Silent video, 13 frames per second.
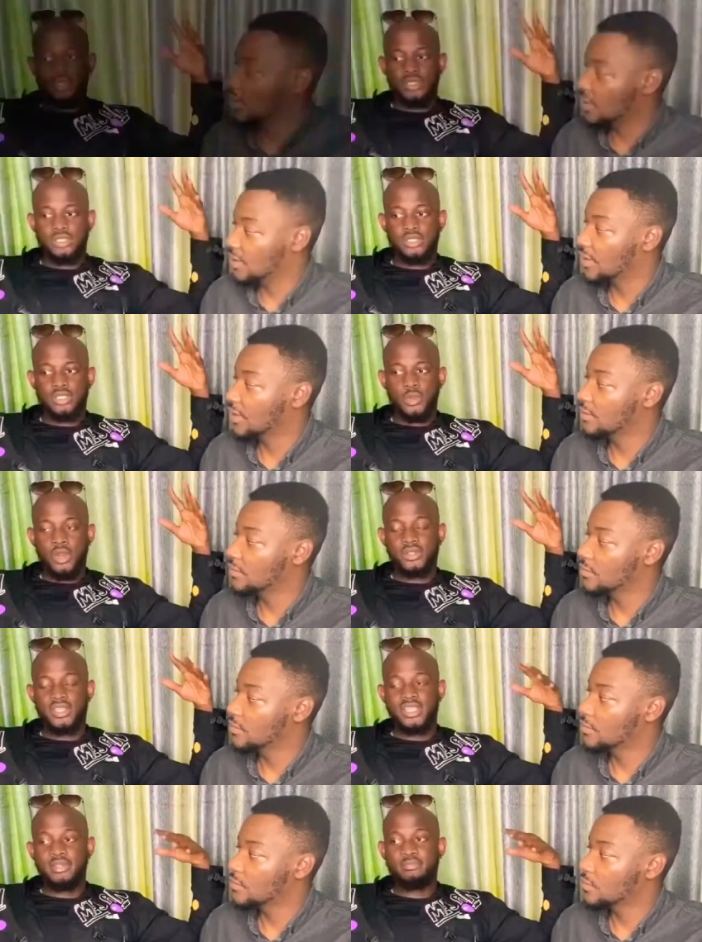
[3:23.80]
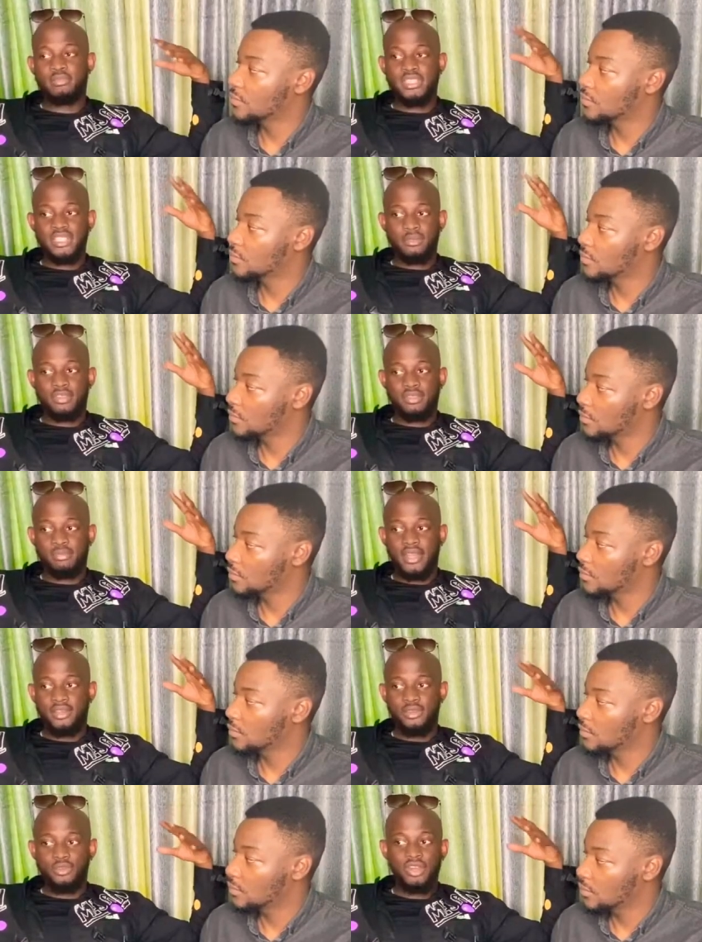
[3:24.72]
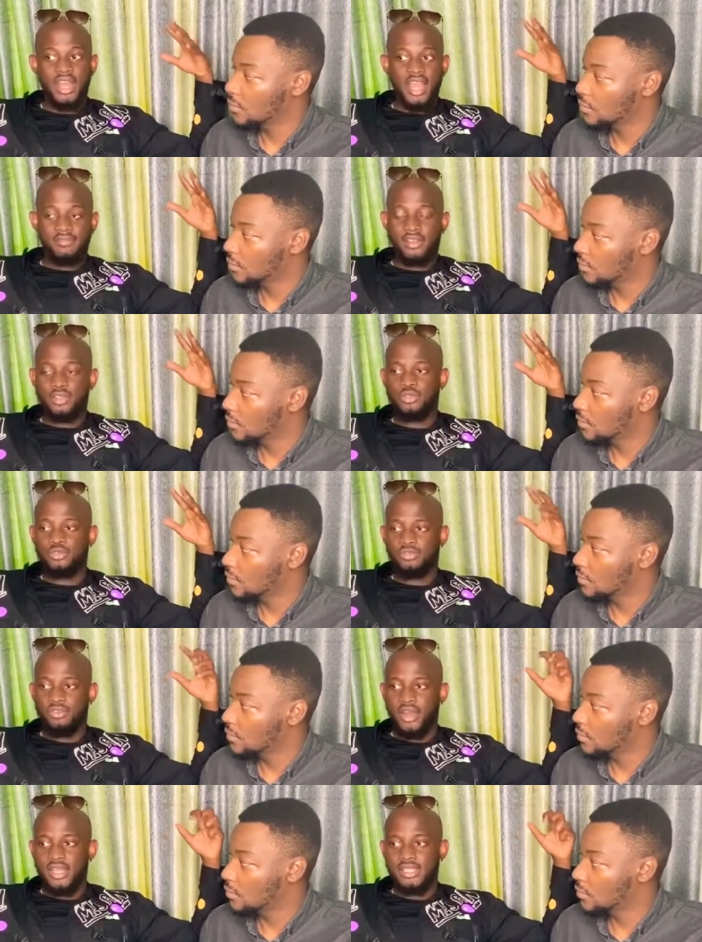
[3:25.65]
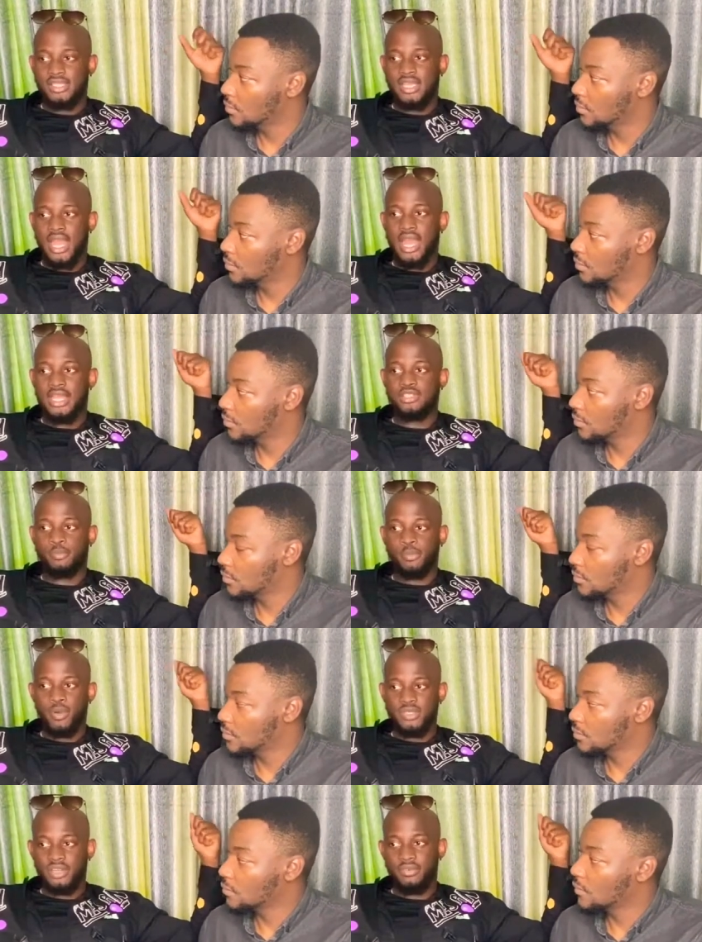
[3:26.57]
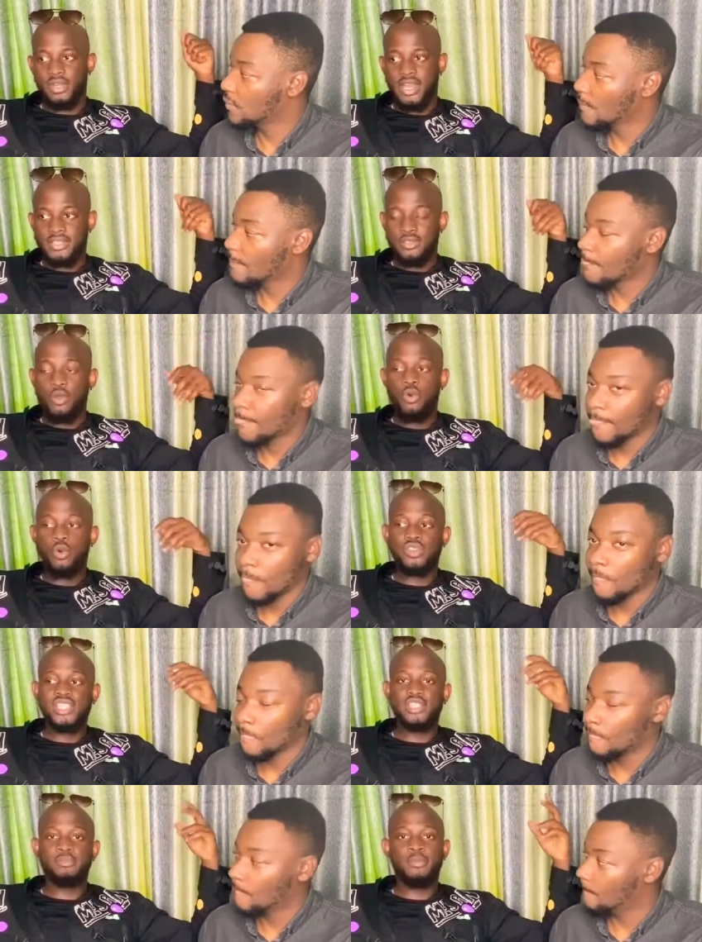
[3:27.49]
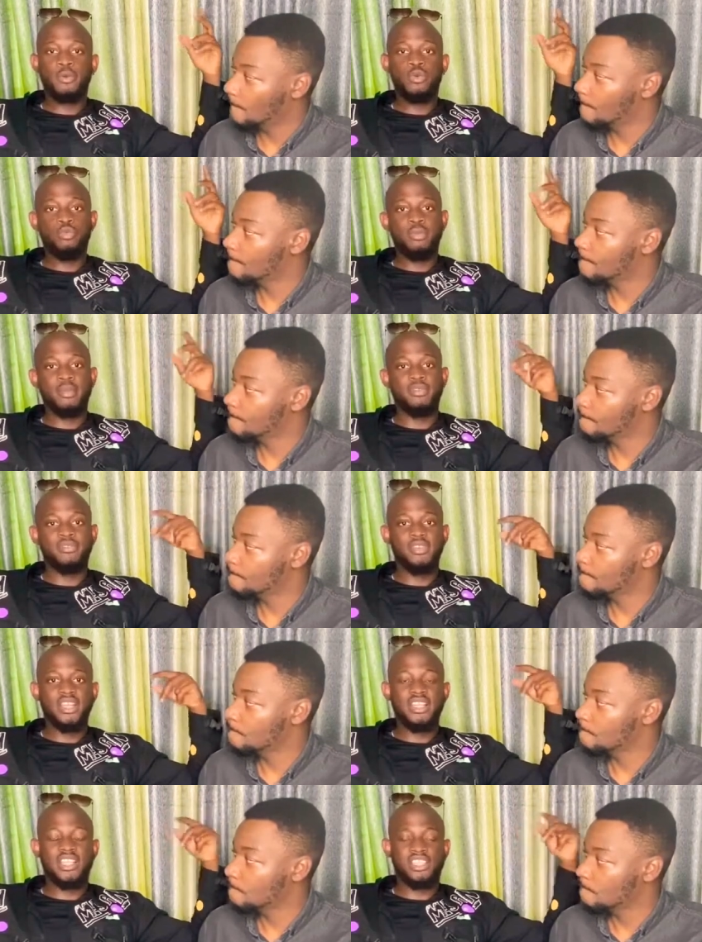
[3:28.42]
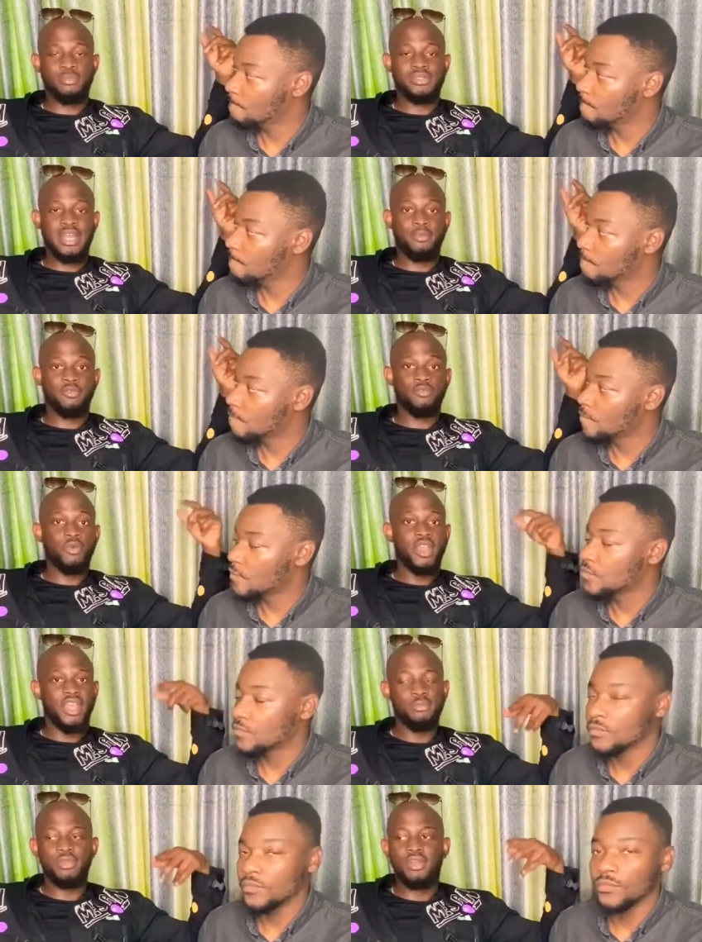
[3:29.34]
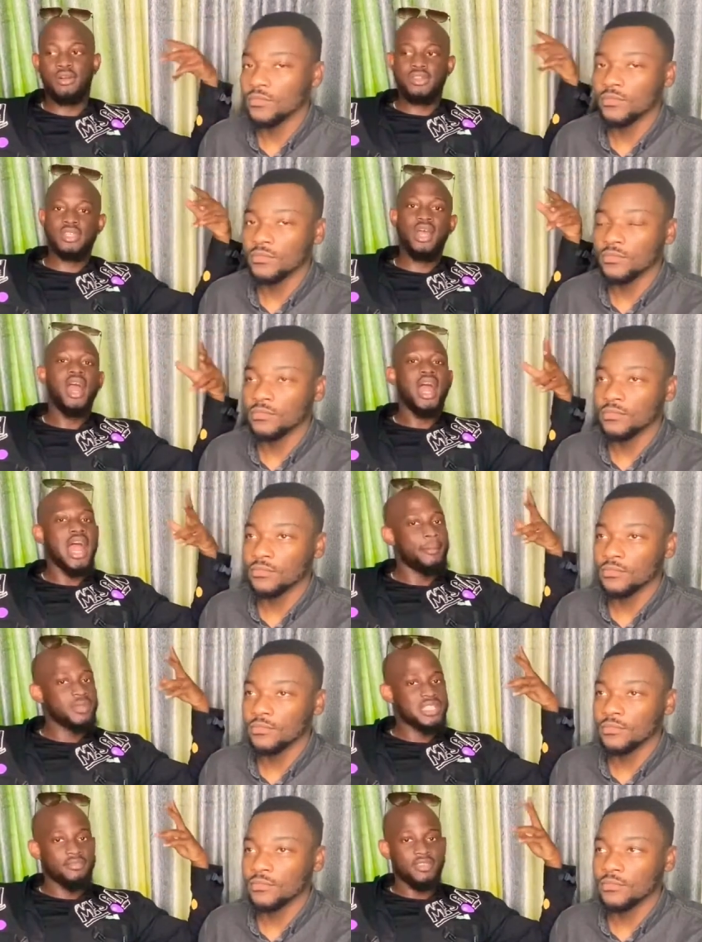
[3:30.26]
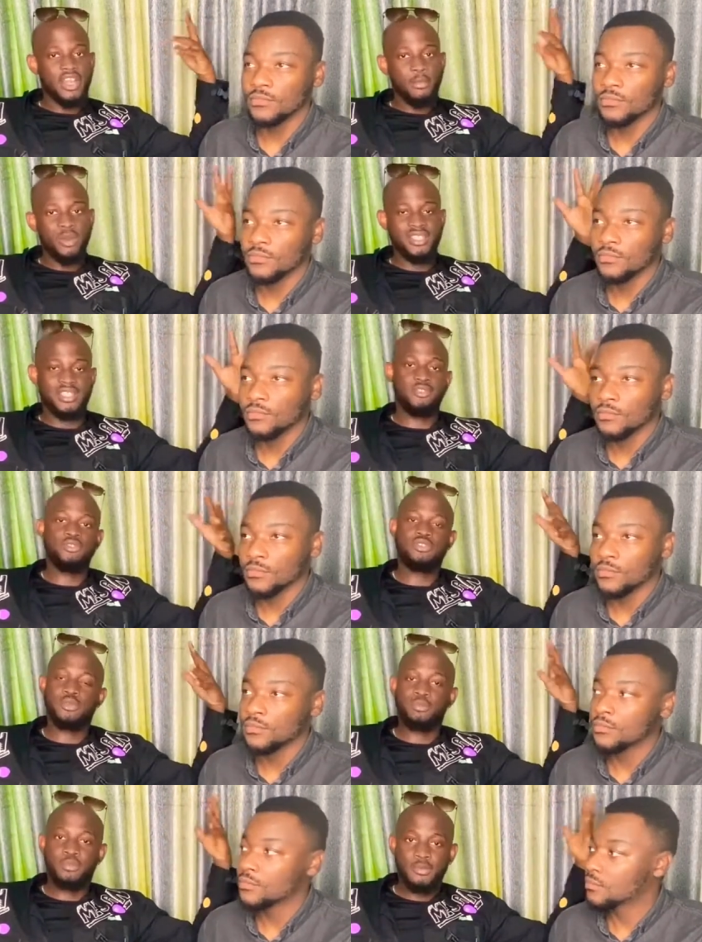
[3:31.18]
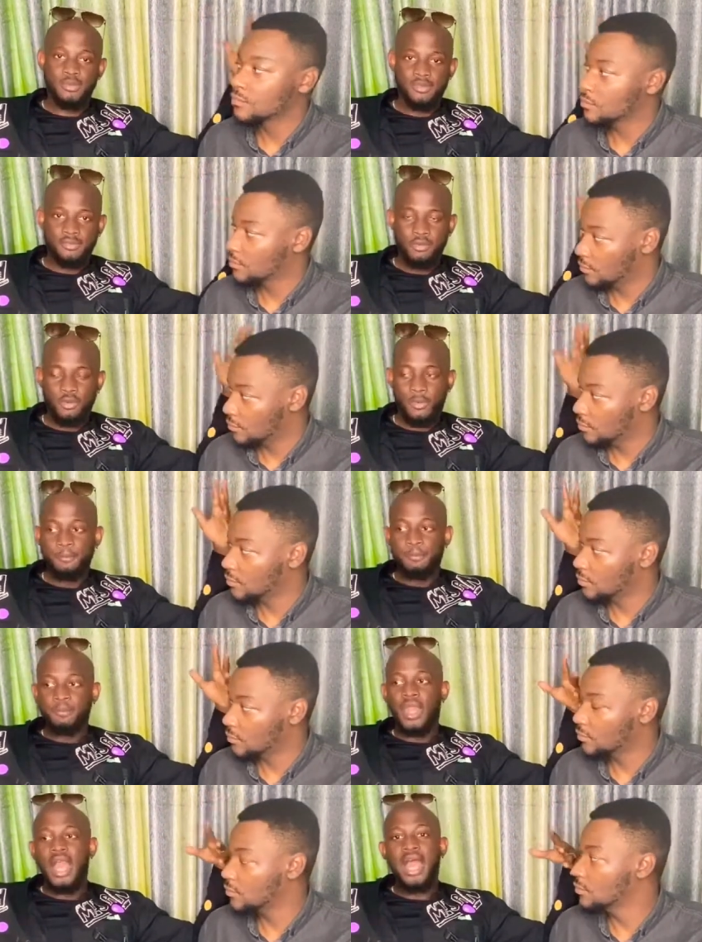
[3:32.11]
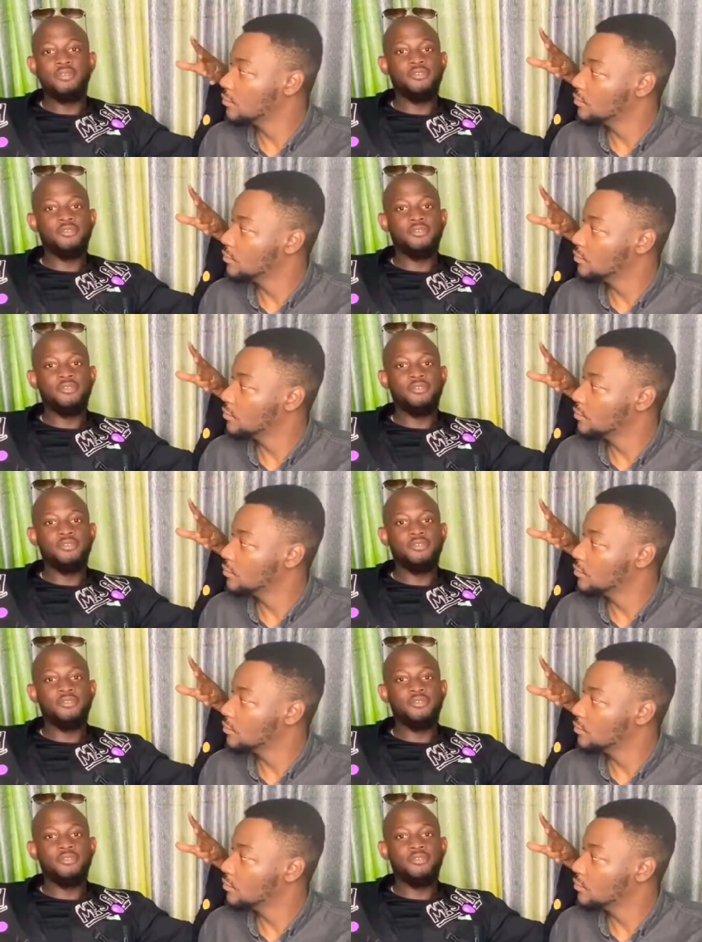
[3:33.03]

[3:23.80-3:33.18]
Speaker 1: So when I was getting busy with my new life and new friends, I had to pause and realize, oh, there's some people who might be feeling some type of way because I'm not available as I used to be before. And for